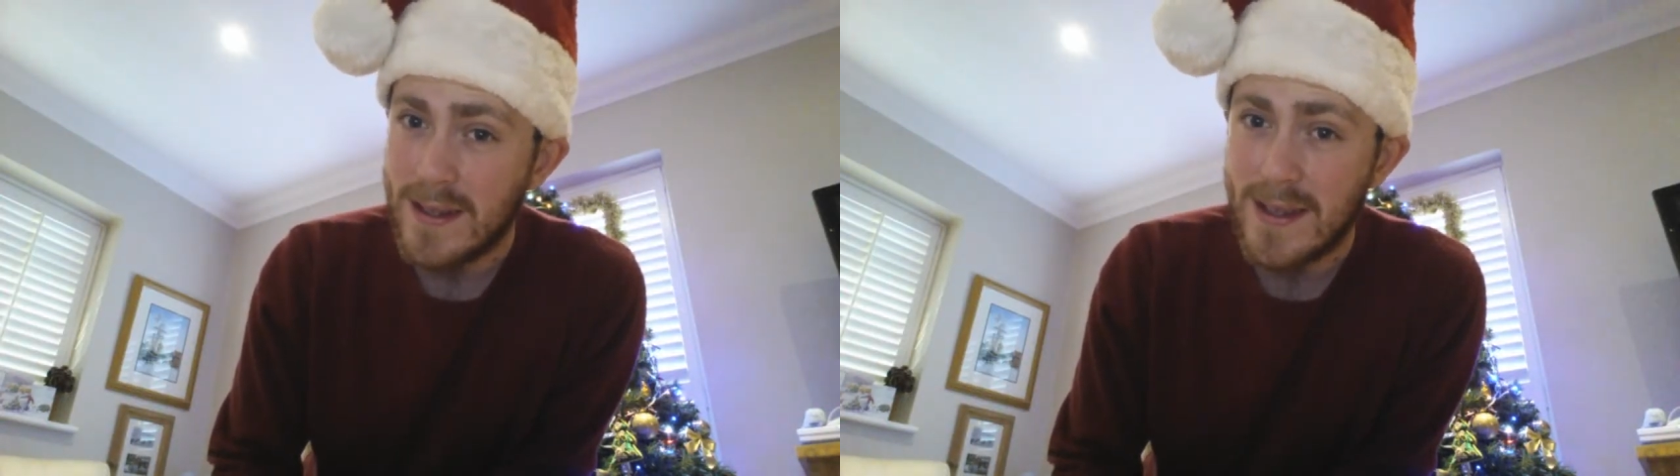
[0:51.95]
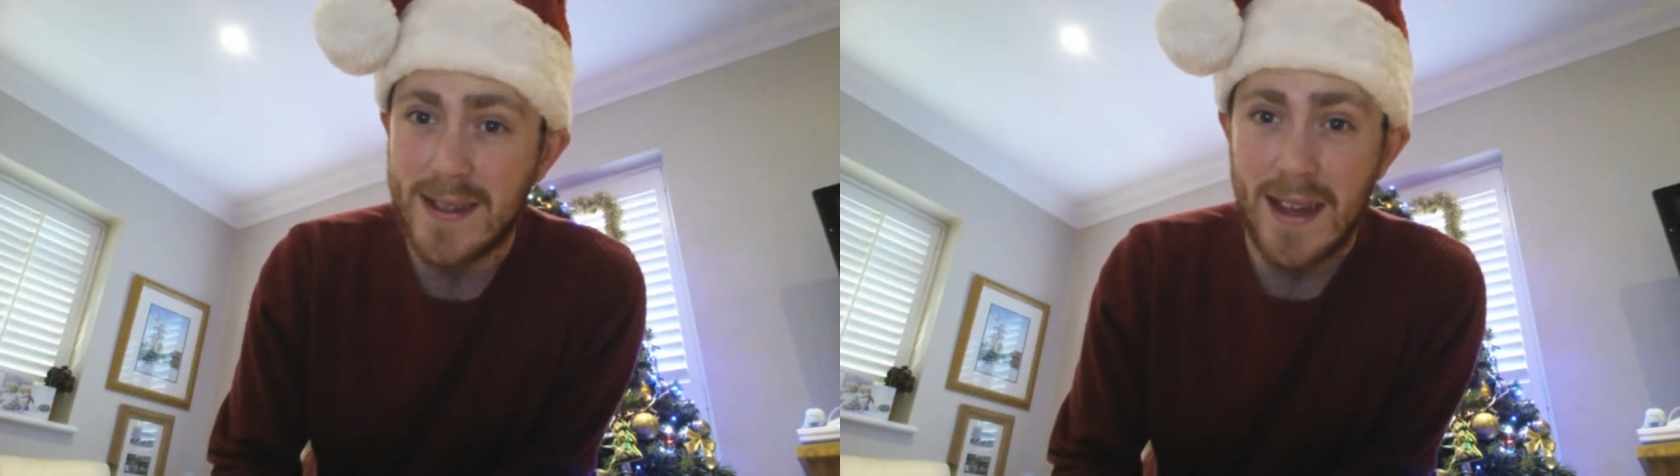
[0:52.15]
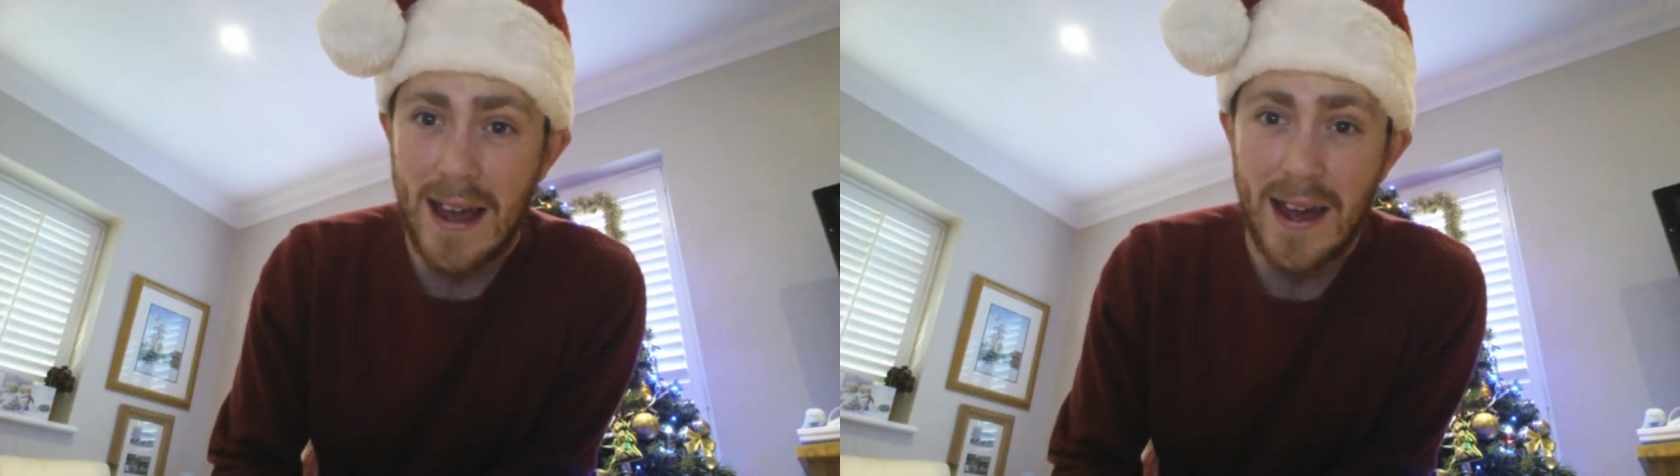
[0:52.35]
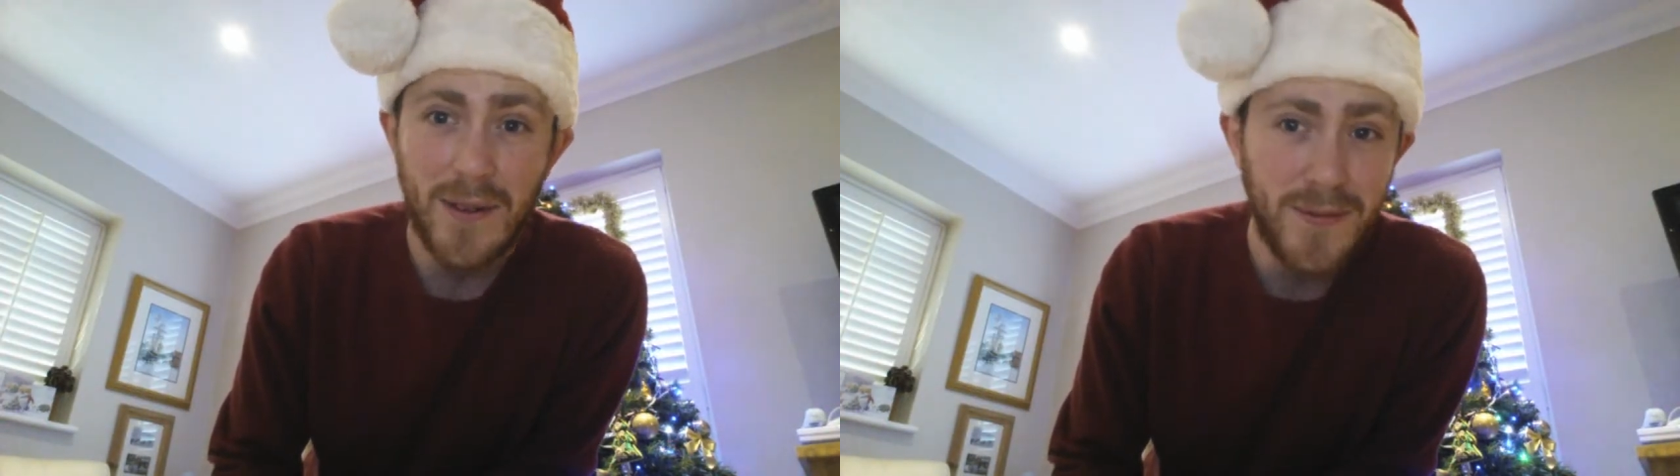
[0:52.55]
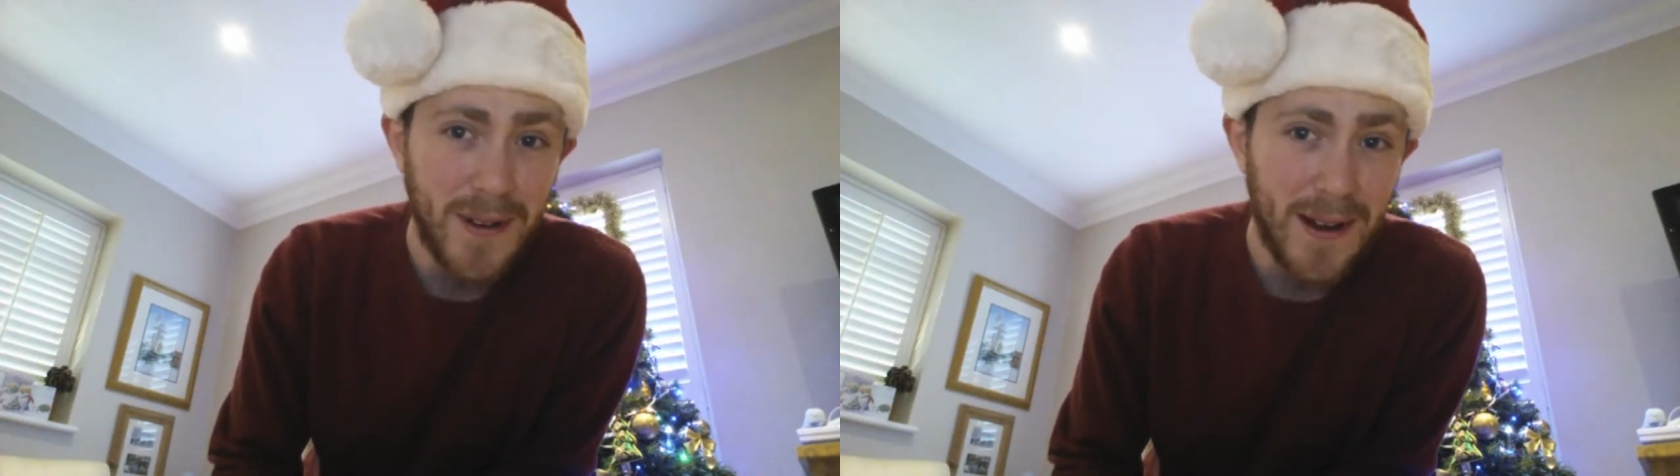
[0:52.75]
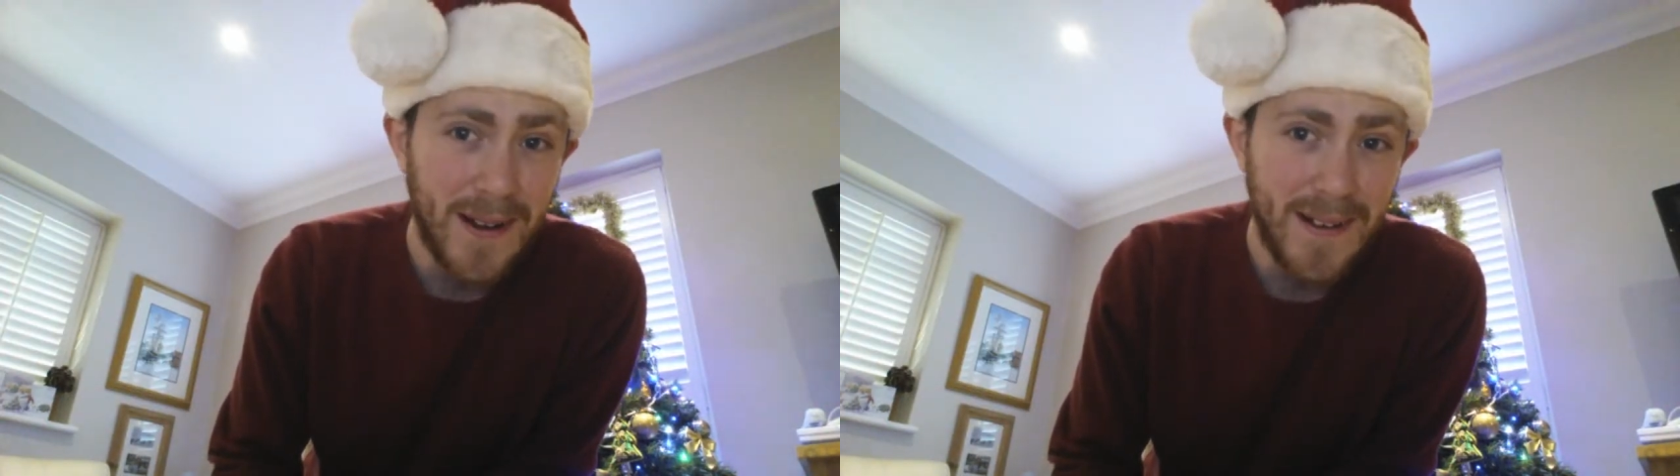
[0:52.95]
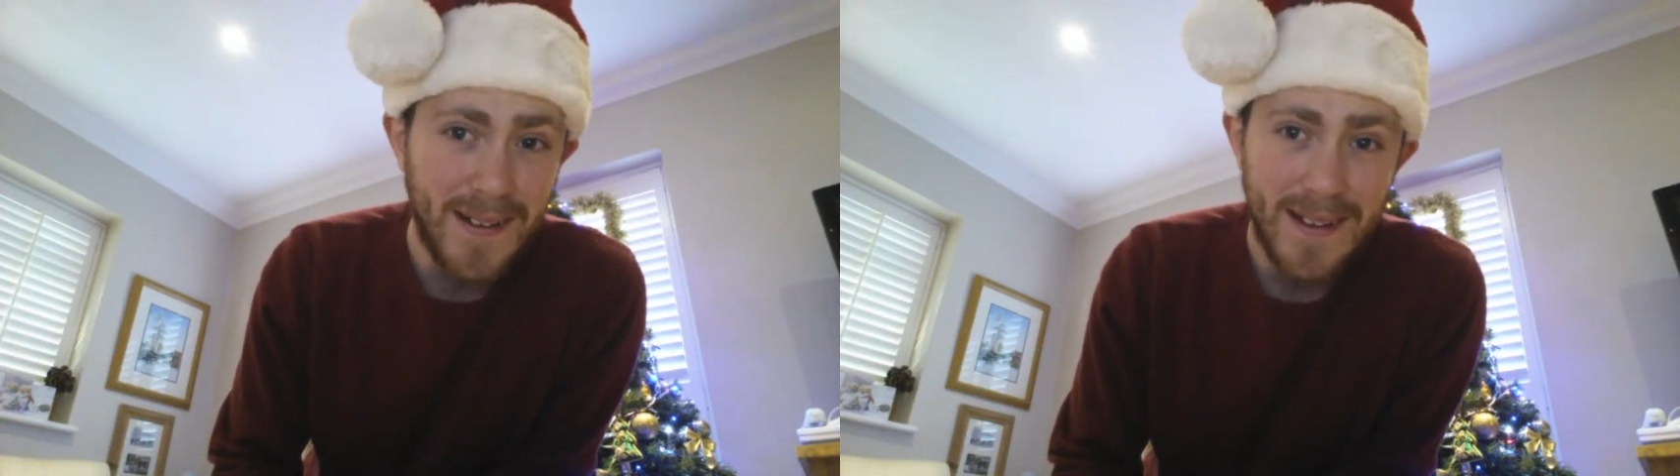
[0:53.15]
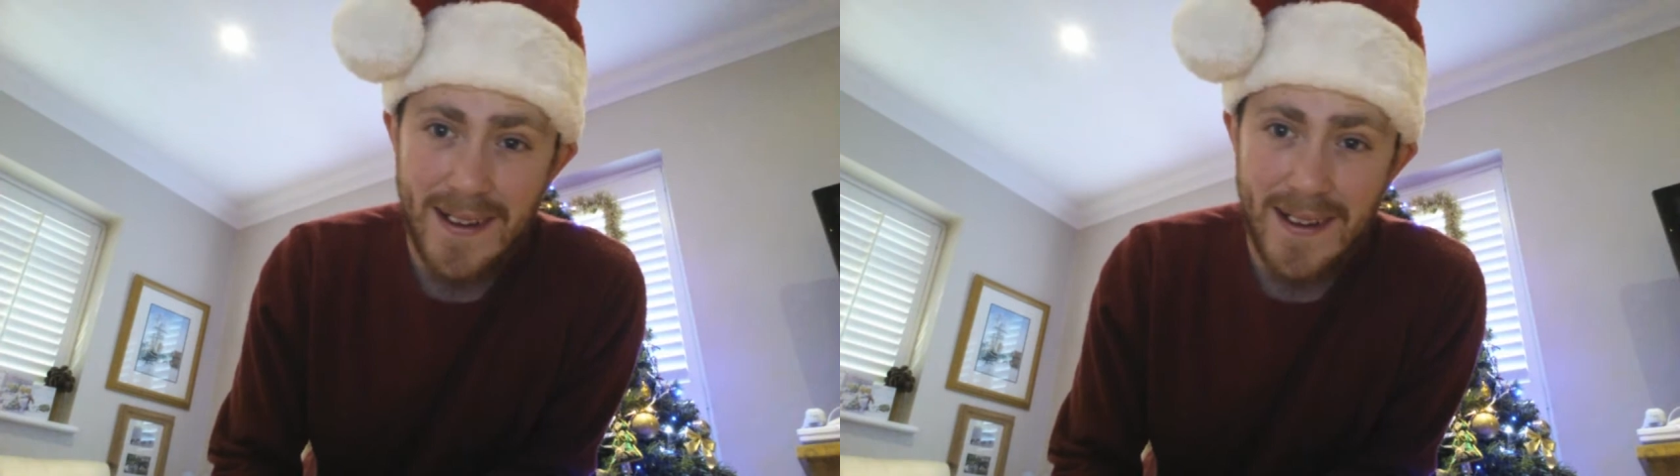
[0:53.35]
to see how far